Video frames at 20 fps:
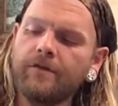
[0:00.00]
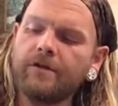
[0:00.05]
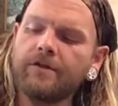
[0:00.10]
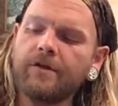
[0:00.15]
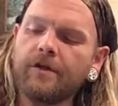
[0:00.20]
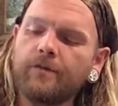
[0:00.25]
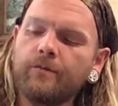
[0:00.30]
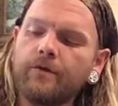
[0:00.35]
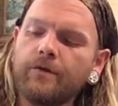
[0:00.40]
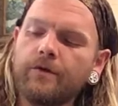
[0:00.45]

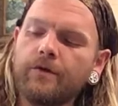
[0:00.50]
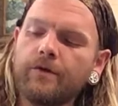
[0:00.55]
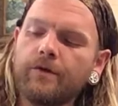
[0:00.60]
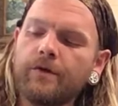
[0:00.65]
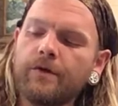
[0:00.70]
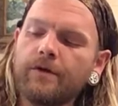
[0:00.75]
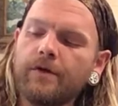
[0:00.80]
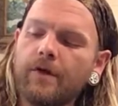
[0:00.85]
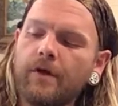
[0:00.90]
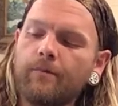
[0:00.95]
time you do
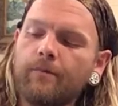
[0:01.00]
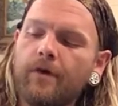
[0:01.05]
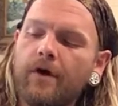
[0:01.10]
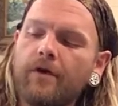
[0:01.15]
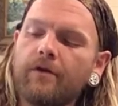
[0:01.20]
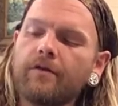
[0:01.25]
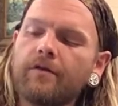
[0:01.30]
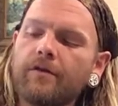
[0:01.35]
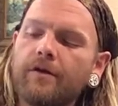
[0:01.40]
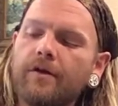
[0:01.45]
it,
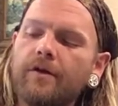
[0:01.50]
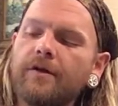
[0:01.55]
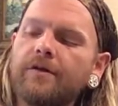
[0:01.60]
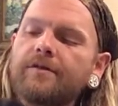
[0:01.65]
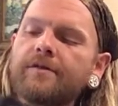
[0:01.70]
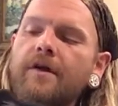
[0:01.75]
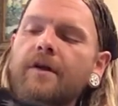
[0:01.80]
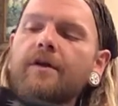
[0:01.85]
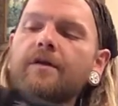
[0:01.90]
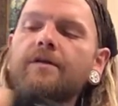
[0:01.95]
about 30
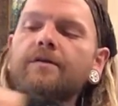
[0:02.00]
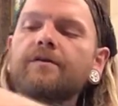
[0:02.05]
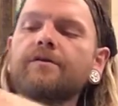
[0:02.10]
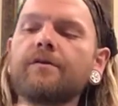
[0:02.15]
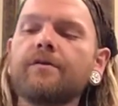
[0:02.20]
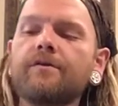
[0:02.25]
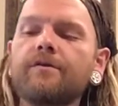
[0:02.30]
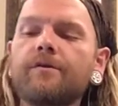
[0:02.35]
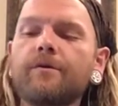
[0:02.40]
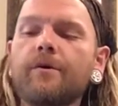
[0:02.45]
seconds
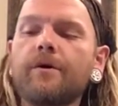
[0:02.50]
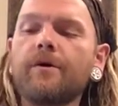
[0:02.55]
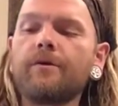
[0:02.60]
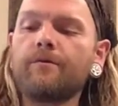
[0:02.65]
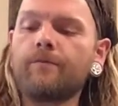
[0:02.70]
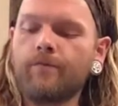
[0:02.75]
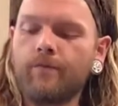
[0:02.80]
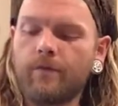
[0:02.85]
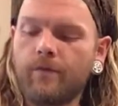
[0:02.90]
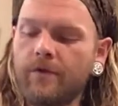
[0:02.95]
I'll do it.
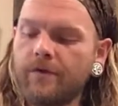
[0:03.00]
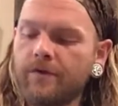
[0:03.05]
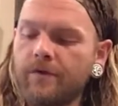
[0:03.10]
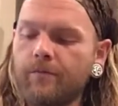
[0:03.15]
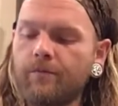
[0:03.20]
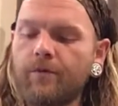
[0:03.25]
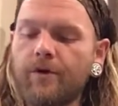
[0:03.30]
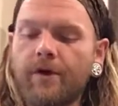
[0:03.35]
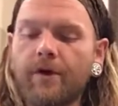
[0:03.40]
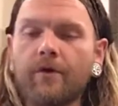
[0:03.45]
It's a
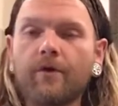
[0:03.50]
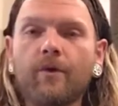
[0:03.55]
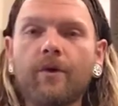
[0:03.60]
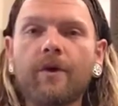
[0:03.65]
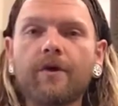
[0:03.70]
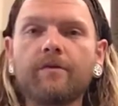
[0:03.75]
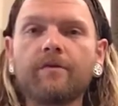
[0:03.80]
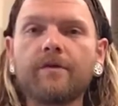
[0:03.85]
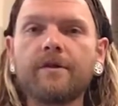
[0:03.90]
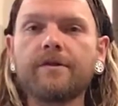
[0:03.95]
pretty quick
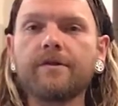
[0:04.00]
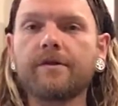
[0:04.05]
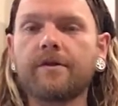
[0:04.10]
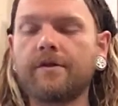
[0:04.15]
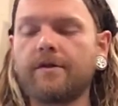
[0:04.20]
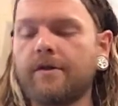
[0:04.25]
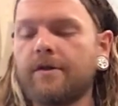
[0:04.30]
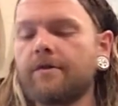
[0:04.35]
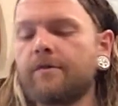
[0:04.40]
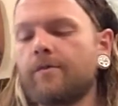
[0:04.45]
rinse
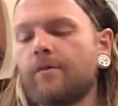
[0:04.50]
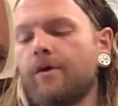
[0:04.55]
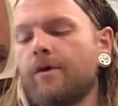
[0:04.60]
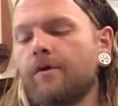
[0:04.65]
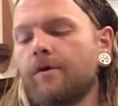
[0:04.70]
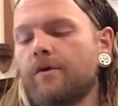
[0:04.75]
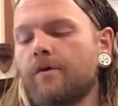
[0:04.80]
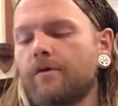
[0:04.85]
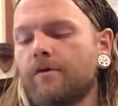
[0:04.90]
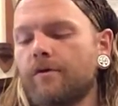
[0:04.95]
on this, but you
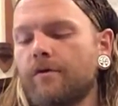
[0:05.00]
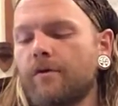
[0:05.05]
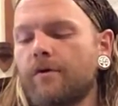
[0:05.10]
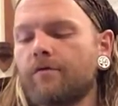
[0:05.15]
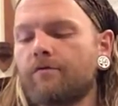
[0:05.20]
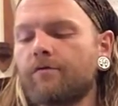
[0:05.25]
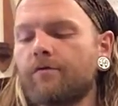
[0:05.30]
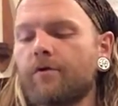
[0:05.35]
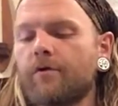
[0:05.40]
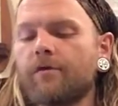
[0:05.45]
can do it
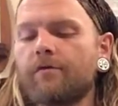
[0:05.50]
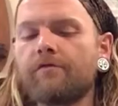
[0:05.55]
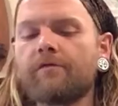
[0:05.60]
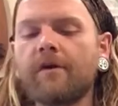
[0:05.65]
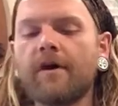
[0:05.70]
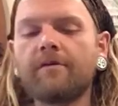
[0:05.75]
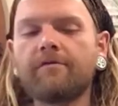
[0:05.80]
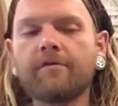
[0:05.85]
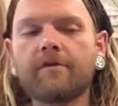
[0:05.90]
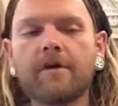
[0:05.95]
4 or
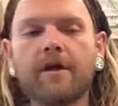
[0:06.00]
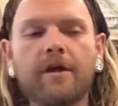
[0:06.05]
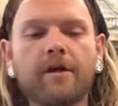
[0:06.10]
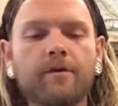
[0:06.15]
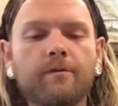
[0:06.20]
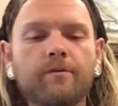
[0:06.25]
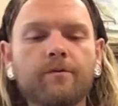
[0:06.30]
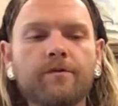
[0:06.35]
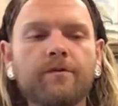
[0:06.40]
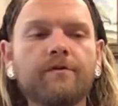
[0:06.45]
5
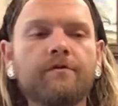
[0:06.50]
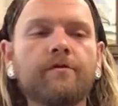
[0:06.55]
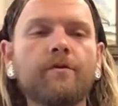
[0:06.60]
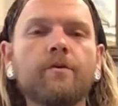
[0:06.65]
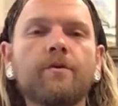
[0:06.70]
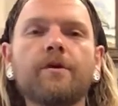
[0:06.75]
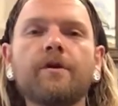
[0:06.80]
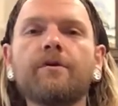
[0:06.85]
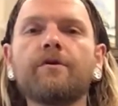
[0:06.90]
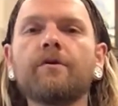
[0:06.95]
times if you
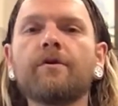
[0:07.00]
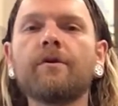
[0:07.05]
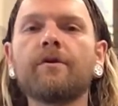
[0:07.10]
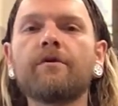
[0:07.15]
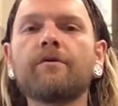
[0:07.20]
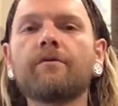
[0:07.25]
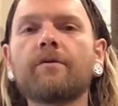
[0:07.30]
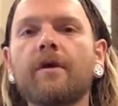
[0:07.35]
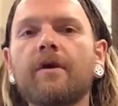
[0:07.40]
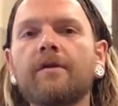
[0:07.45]
want to do it
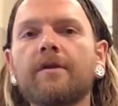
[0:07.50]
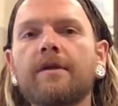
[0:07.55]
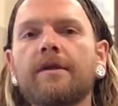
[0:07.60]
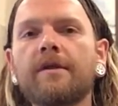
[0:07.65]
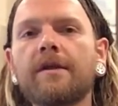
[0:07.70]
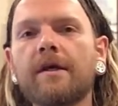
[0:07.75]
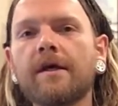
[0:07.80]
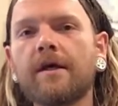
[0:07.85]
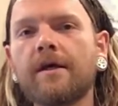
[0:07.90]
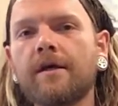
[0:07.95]
throughout the
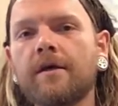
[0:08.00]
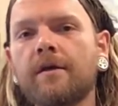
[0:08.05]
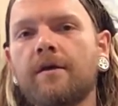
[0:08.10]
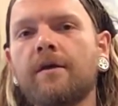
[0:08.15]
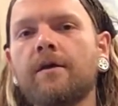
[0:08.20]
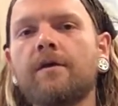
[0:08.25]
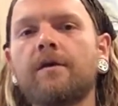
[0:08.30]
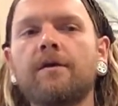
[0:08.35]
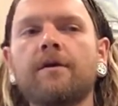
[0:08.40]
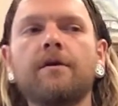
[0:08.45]
day.
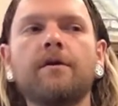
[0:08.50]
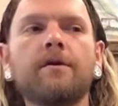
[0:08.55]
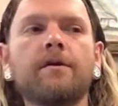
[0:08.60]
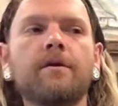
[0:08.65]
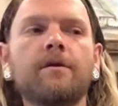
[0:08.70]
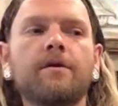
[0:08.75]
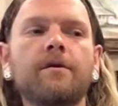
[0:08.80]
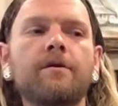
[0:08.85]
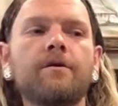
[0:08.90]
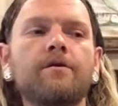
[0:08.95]

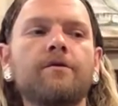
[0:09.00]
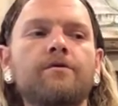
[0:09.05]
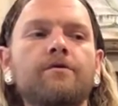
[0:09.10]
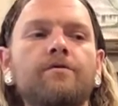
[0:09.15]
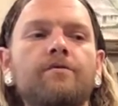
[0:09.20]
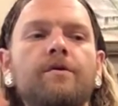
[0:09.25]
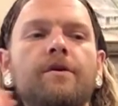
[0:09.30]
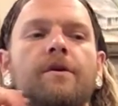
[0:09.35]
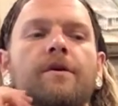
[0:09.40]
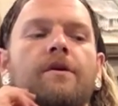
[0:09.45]
It's
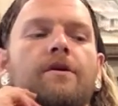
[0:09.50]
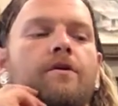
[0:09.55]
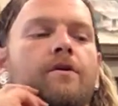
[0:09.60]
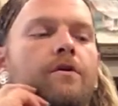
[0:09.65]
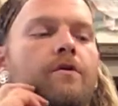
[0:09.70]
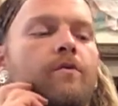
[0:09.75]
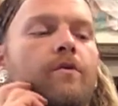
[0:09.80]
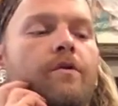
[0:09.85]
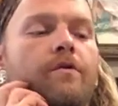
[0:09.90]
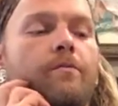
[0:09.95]
really
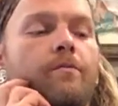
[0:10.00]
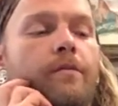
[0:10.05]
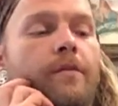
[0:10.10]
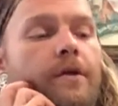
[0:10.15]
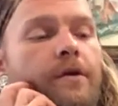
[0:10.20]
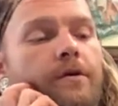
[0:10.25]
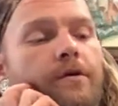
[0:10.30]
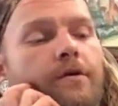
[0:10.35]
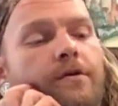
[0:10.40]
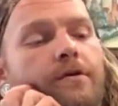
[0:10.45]
good with
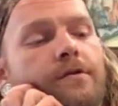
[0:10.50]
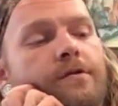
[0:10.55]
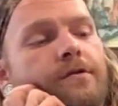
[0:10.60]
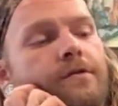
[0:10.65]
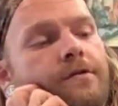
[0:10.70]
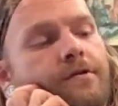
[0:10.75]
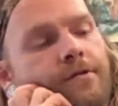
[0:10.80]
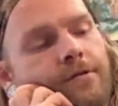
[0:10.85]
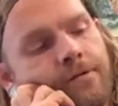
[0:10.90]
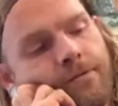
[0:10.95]

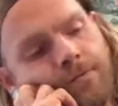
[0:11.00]
meals.